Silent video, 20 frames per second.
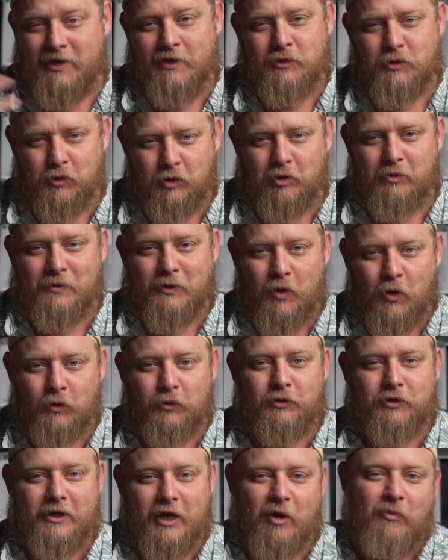kids are a little bit
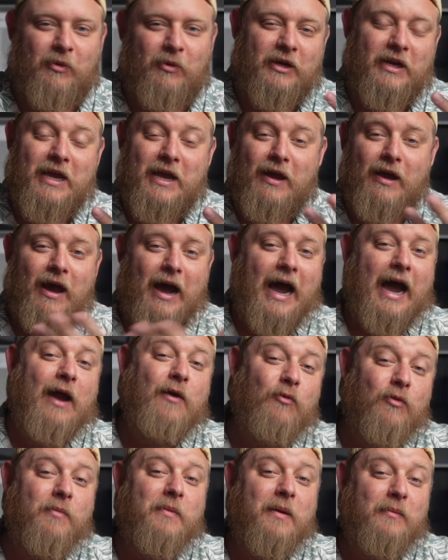older now, but I
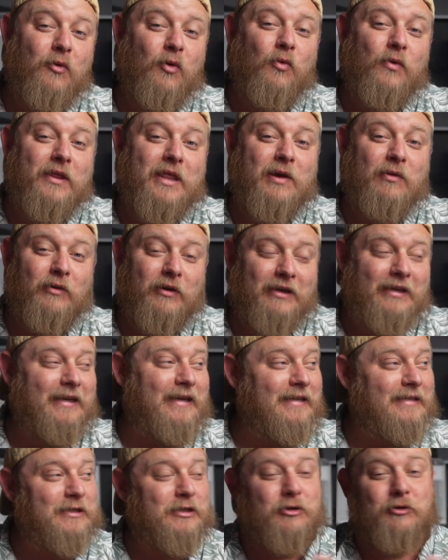remember when they were
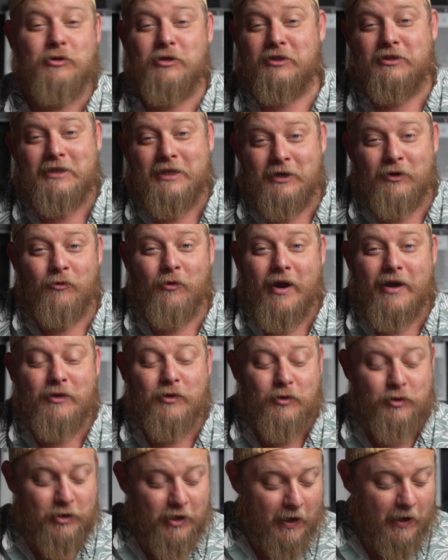kids and you just sit in a
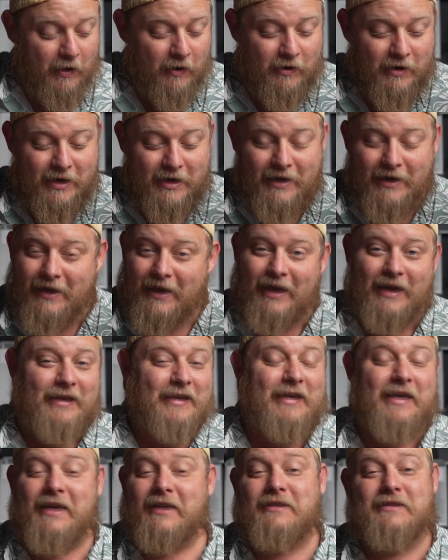regular chair and
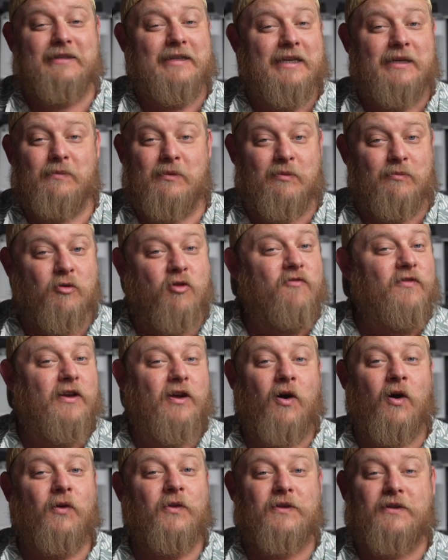kids need to be
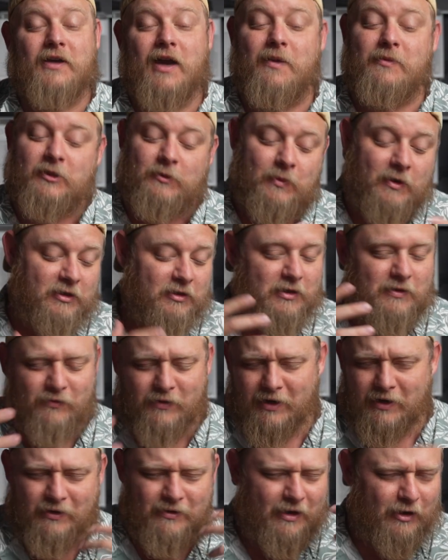moving all the time, especially if
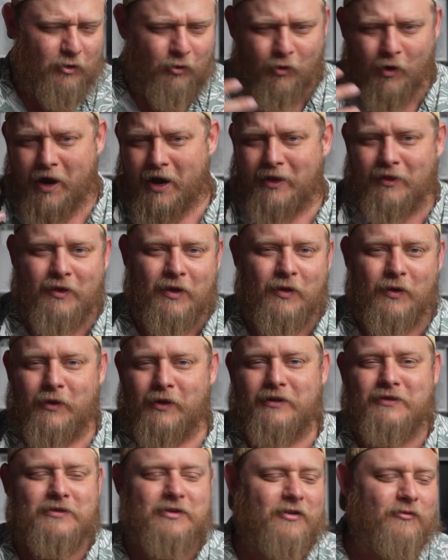they, they cry a lot, all
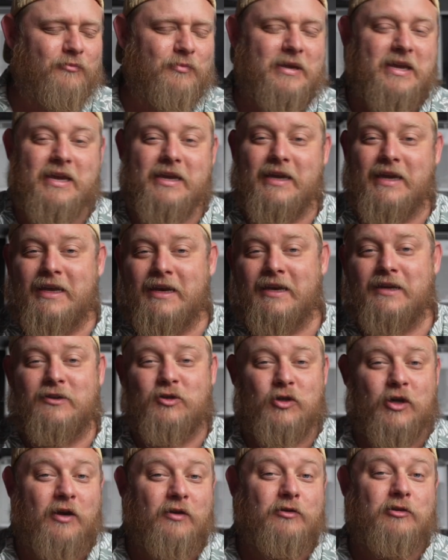that stuff. Being in a
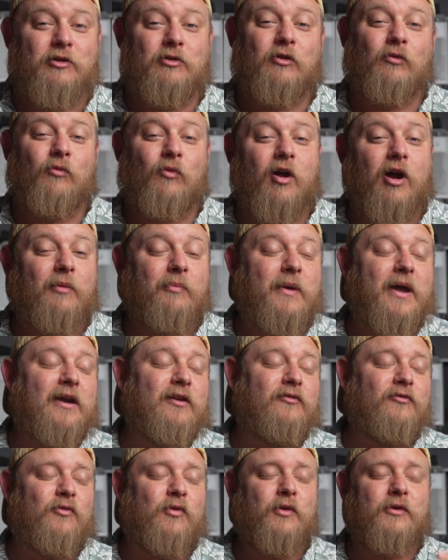chair that you can rock back
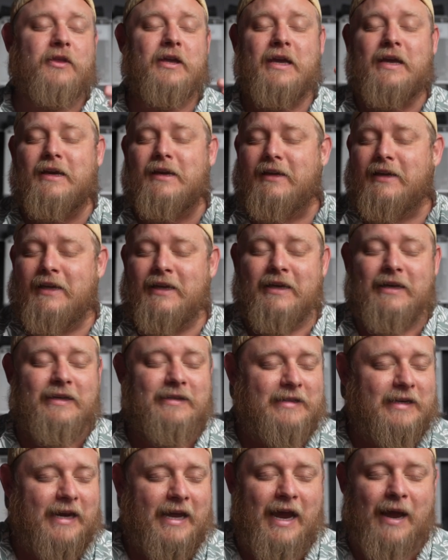and forth, it
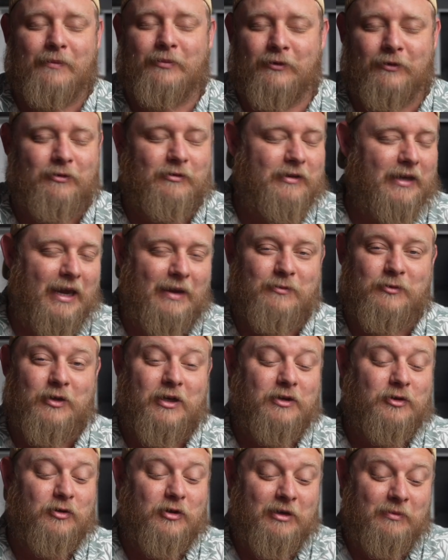is an absolute game
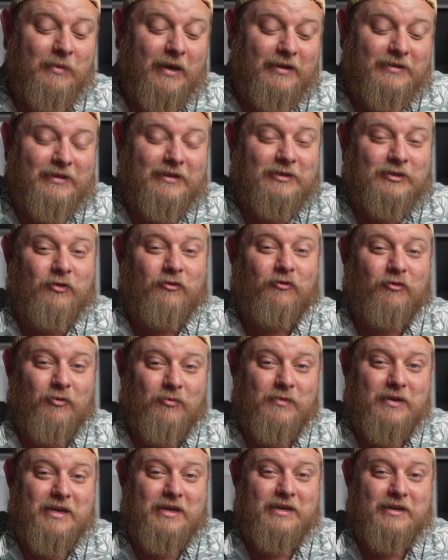changer. It makes it so for
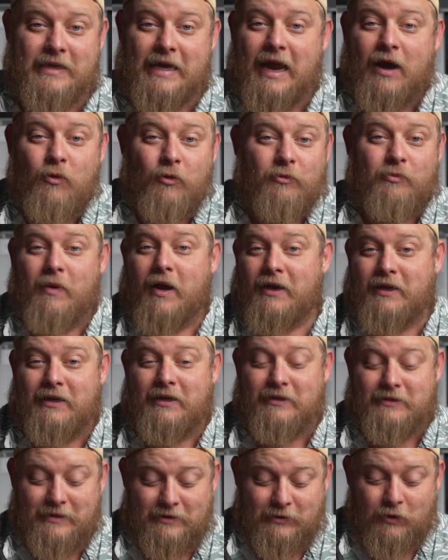me, now with my
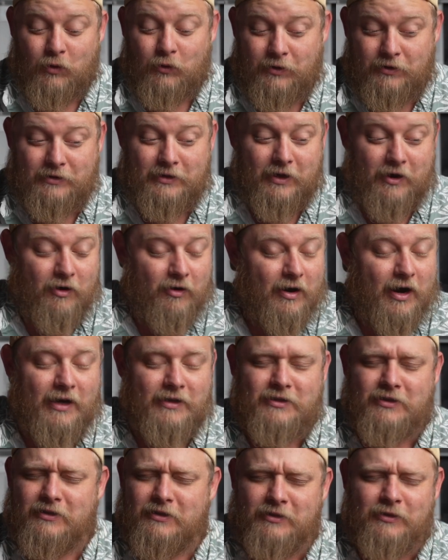kids as old as they are, I
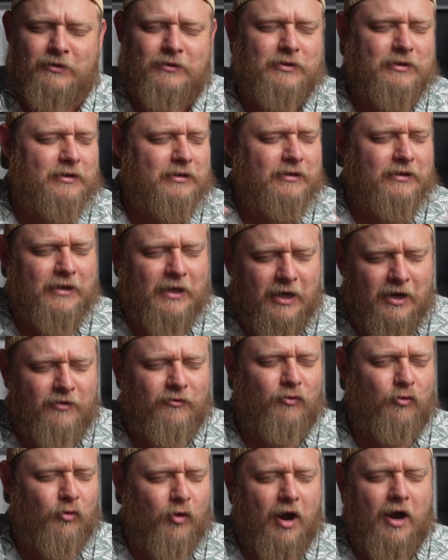still just
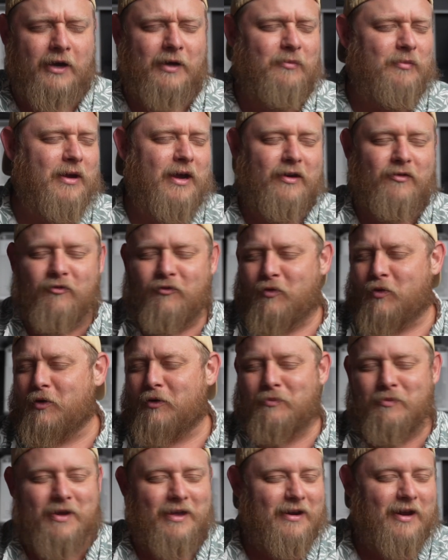love rocking back and
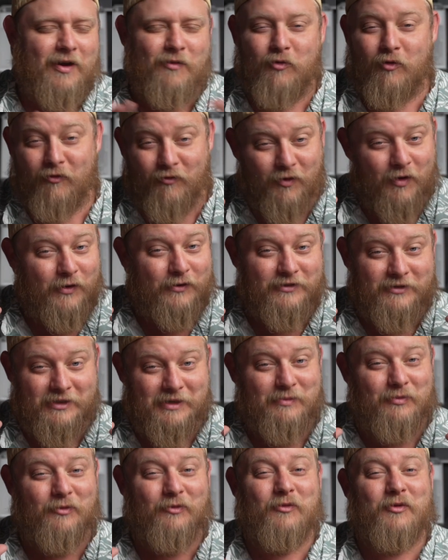forth. Man, I will fall
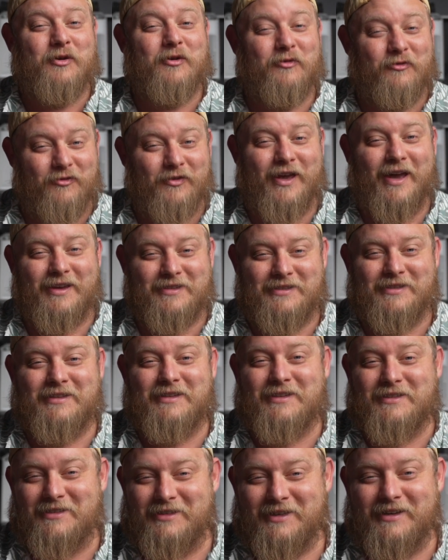asleep real fast in
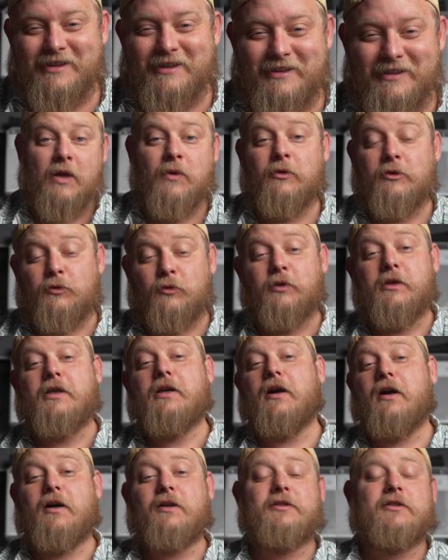this thing. And what's really
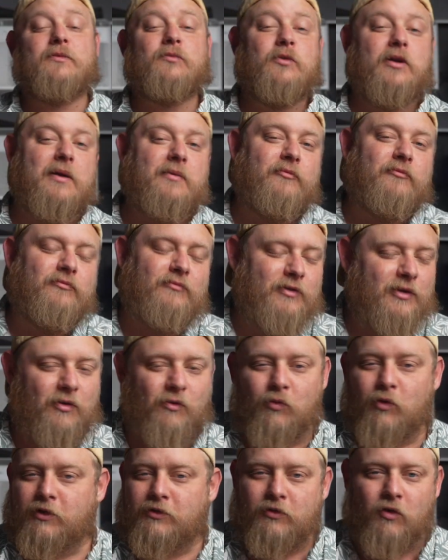awesome when I'm, you know,
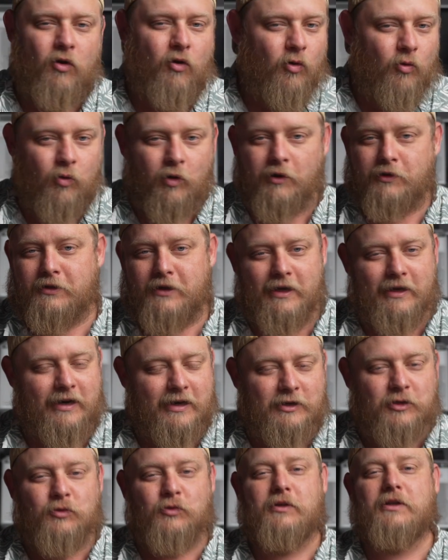worked a whole work day and
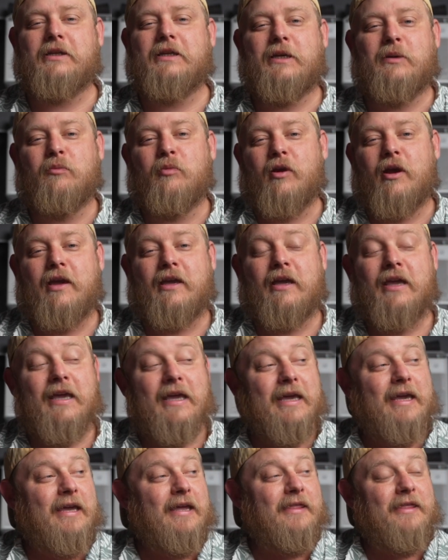I just really need a break,
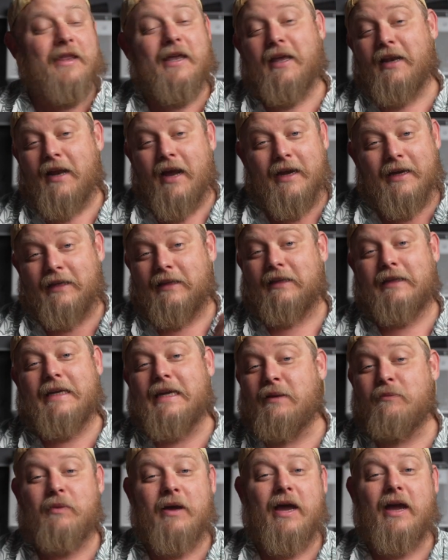then I can
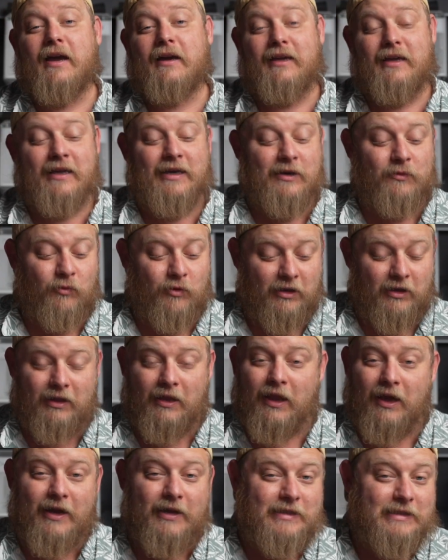lean back and it
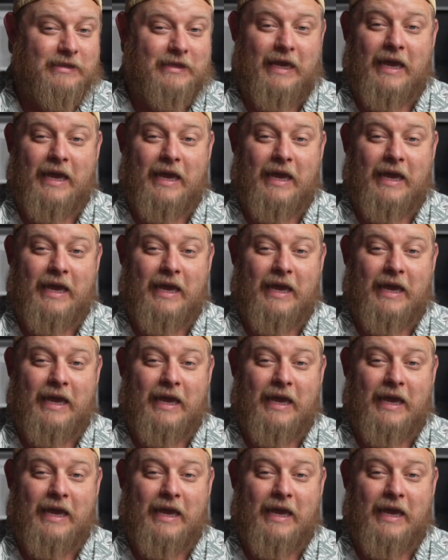reclines